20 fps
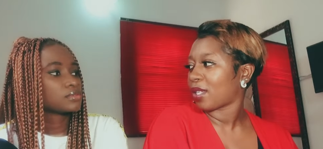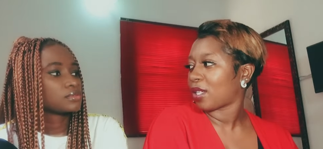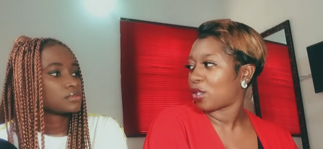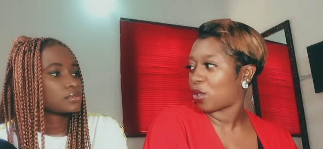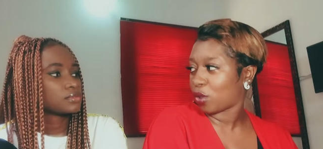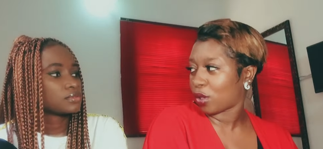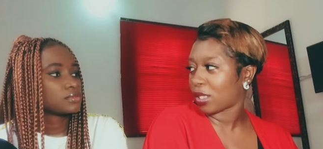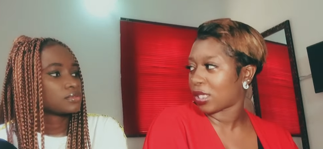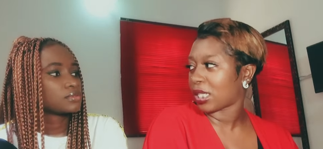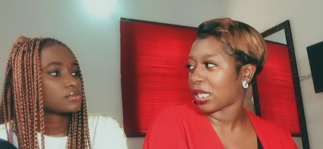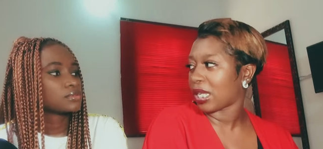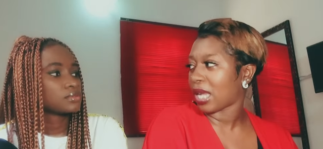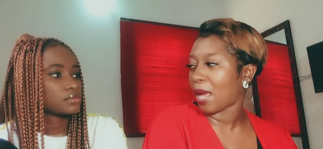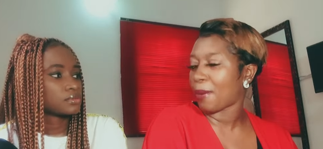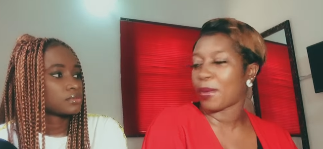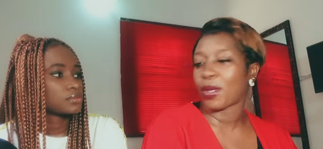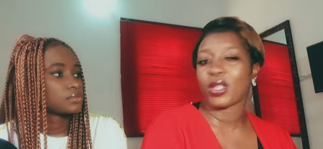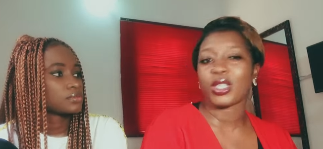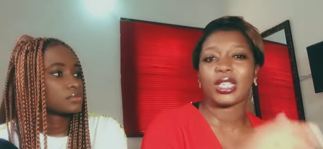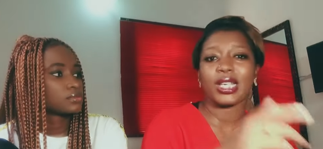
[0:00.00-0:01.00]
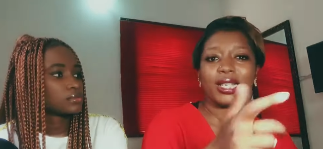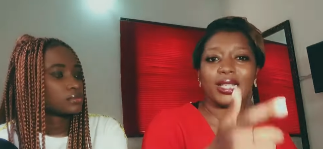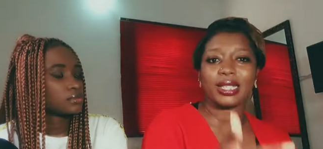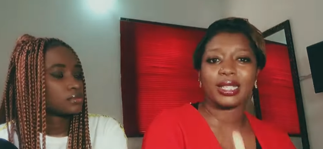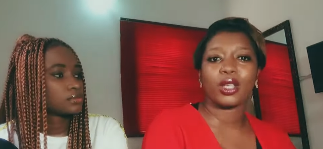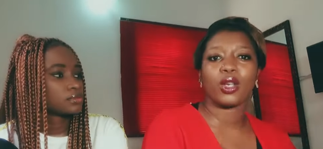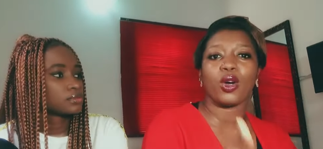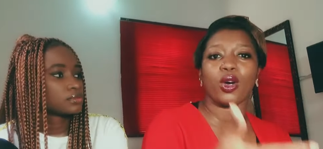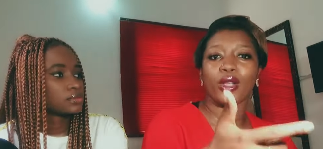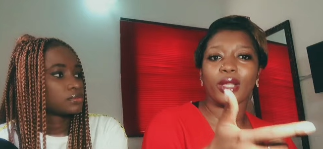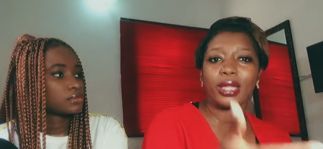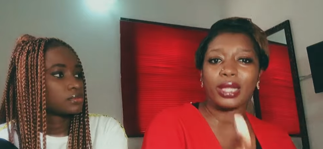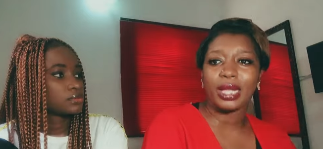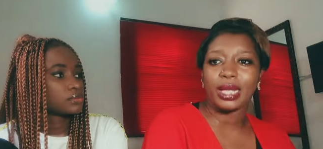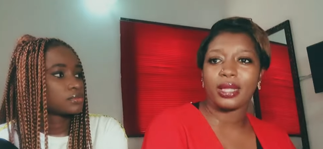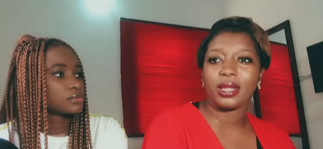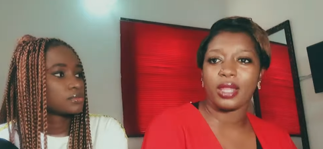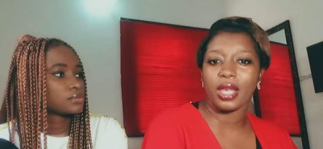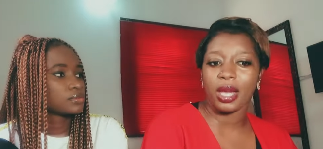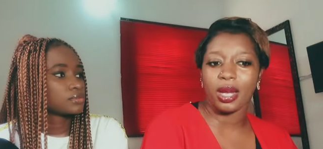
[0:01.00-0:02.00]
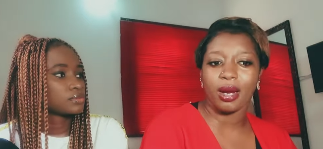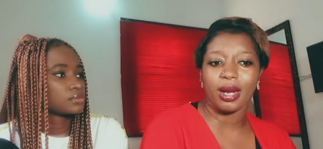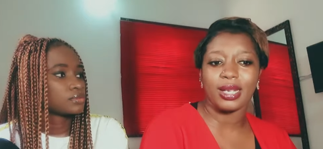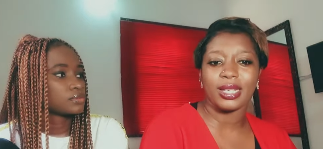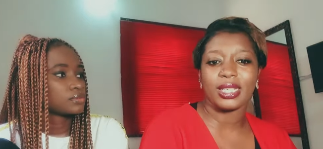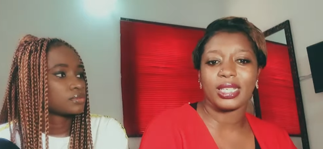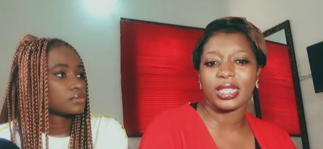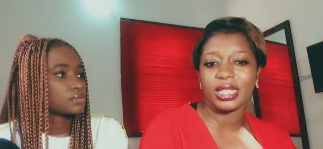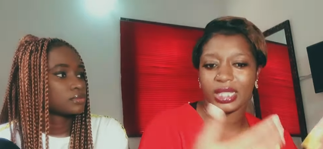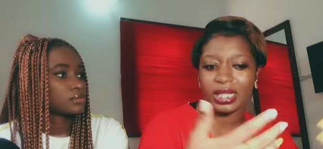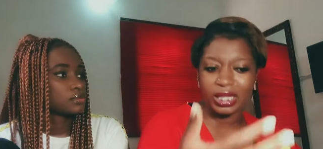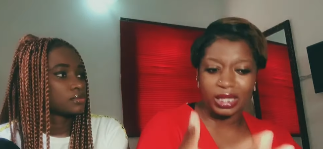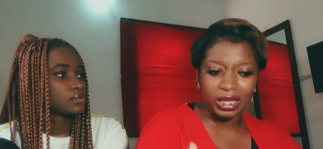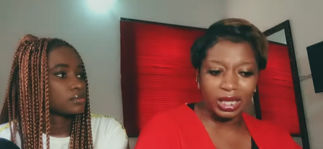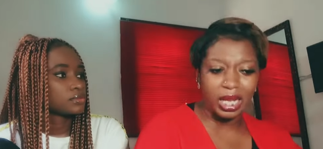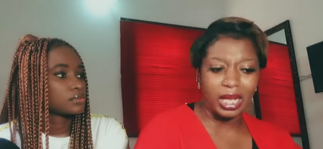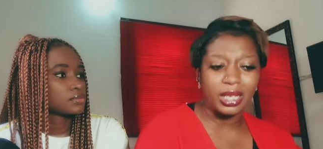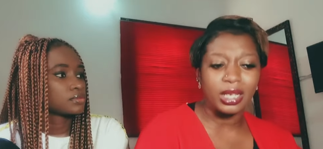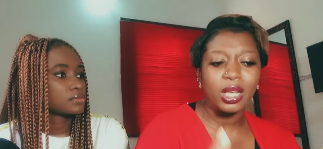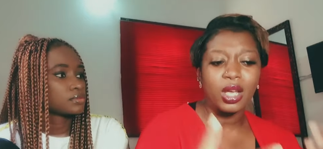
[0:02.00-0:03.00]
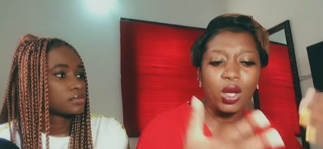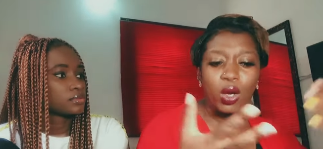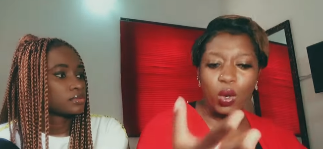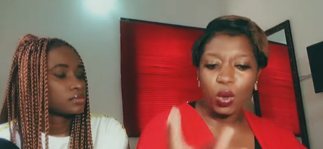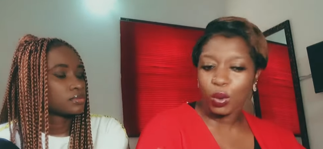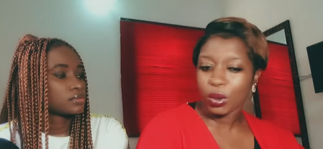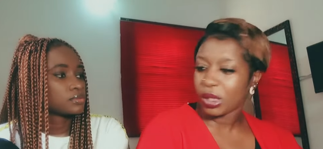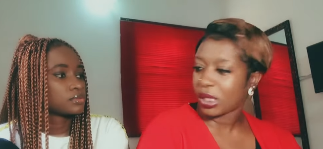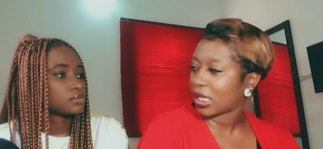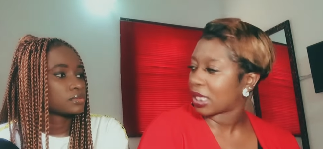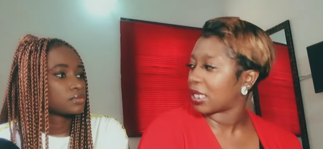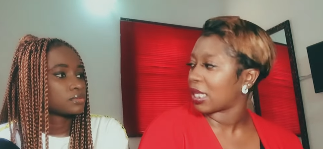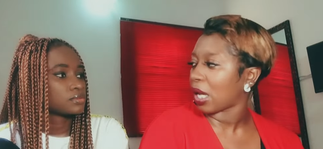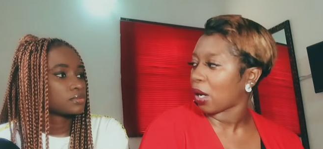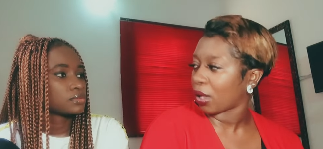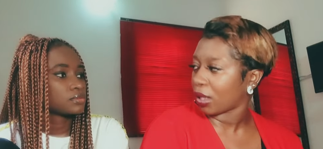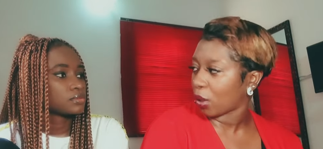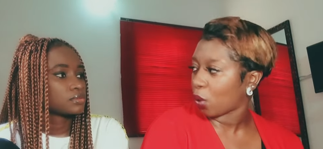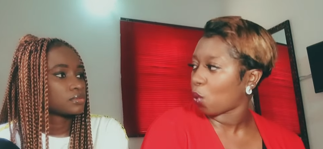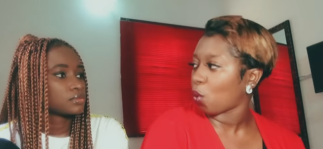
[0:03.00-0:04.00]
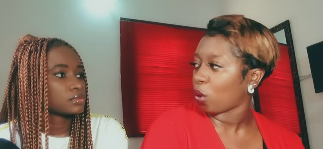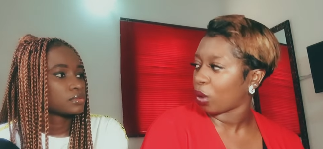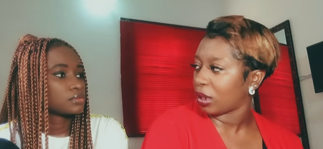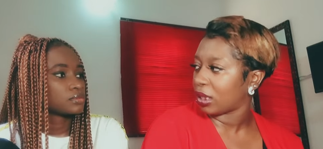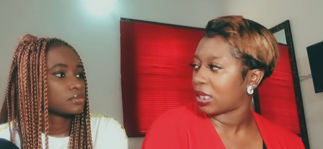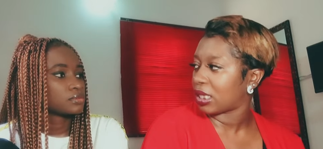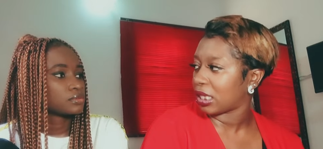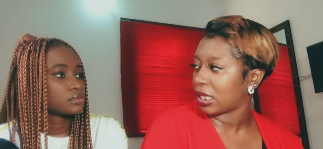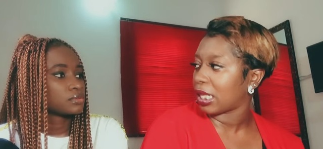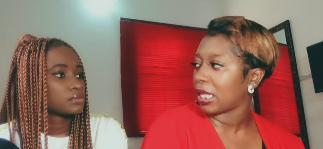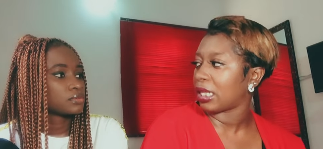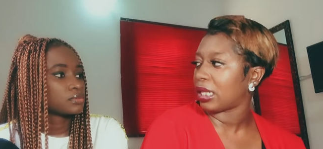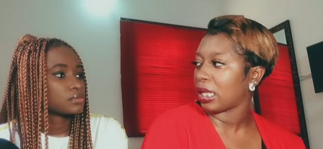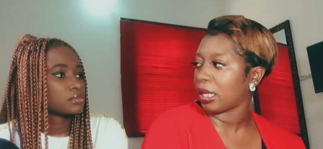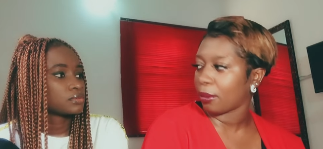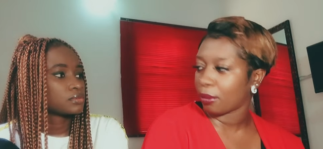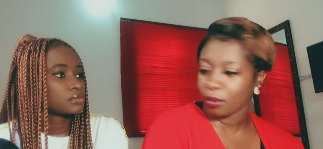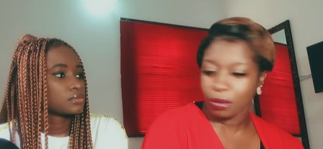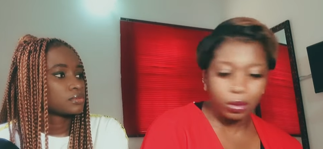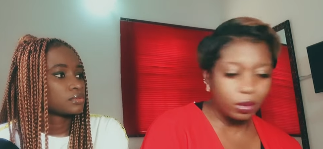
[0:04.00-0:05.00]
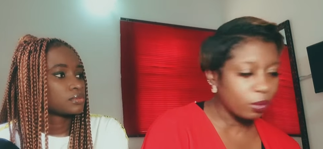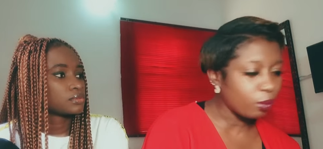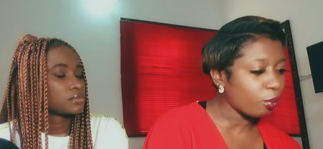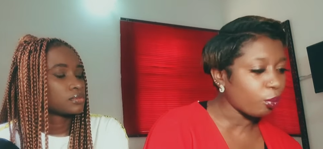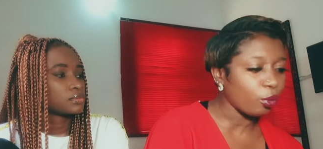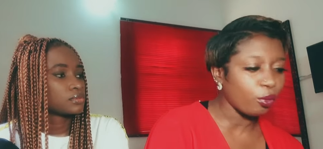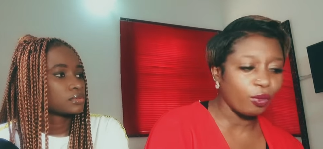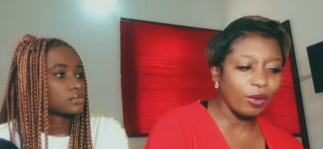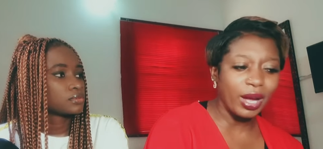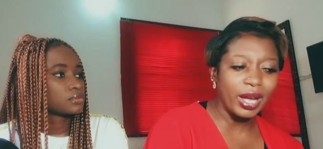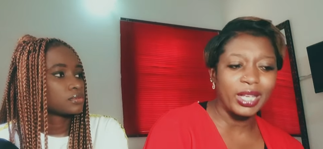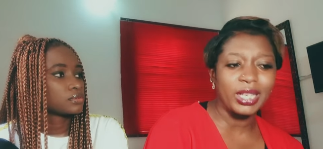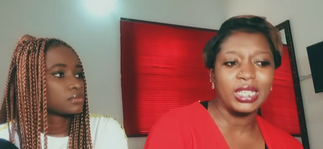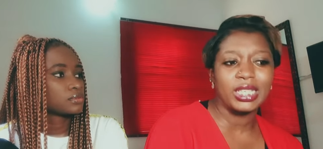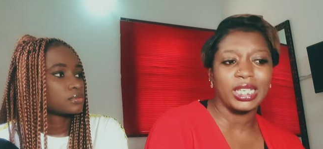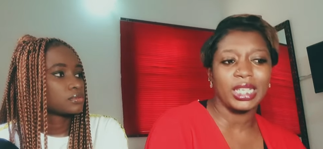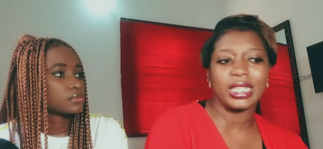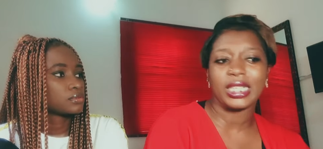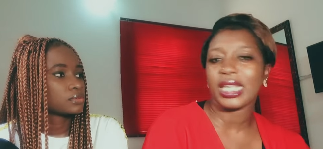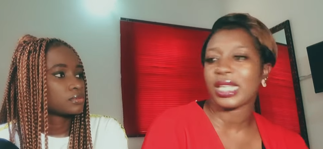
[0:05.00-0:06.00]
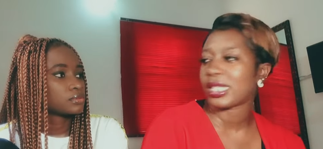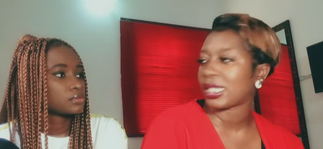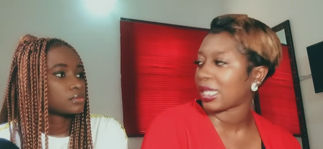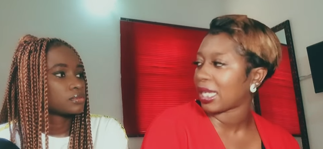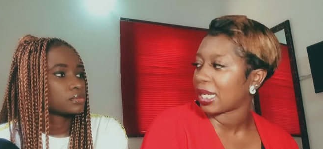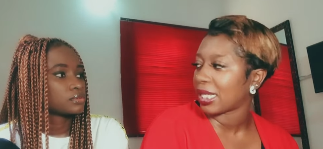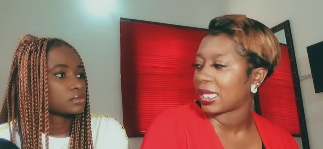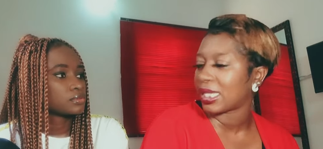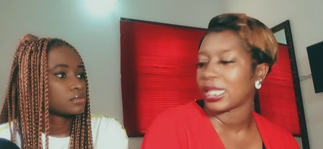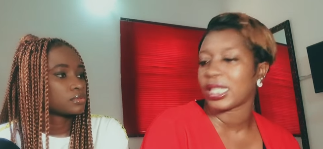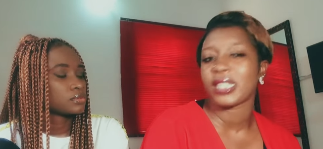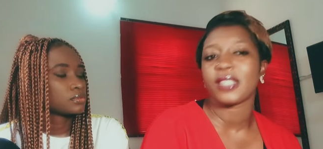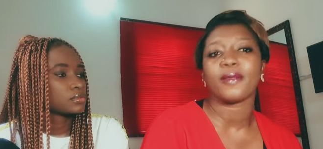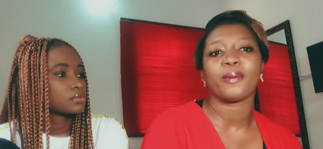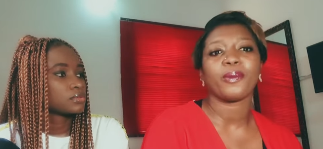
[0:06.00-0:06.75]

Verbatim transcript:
Speaker 1: Do you understand? And because she has gone th there and she's seen that, oh, this is the, the quality that they provide, these are their sizes.